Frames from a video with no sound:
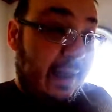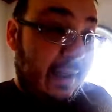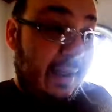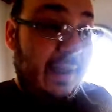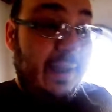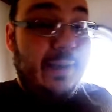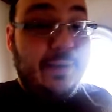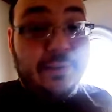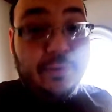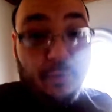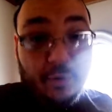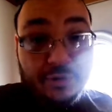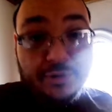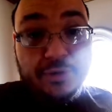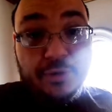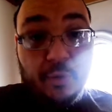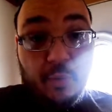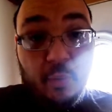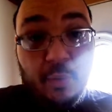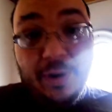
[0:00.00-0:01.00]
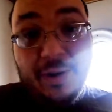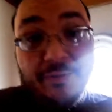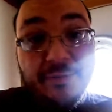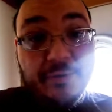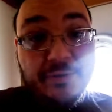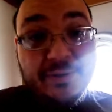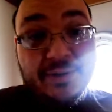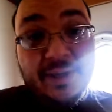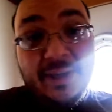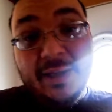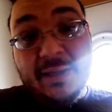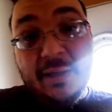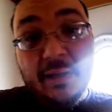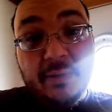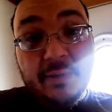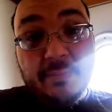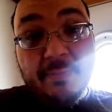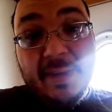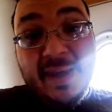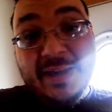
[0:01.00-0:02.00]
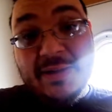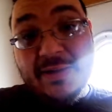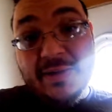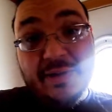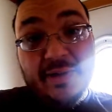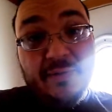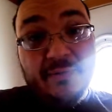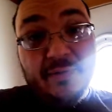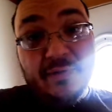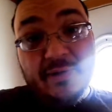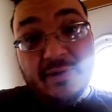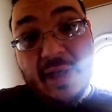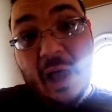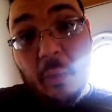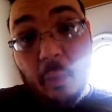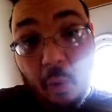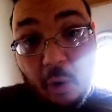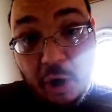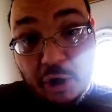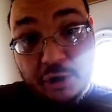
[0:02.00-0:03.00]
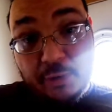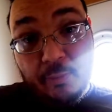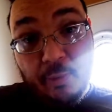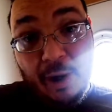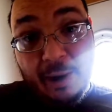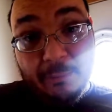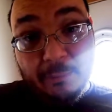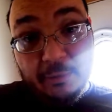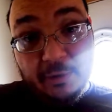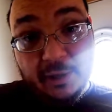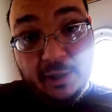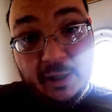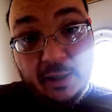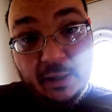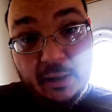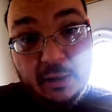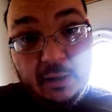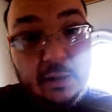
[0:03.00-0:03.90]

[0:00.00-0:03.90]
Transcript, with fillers: and also whatever is in the basin if it's not washed properly.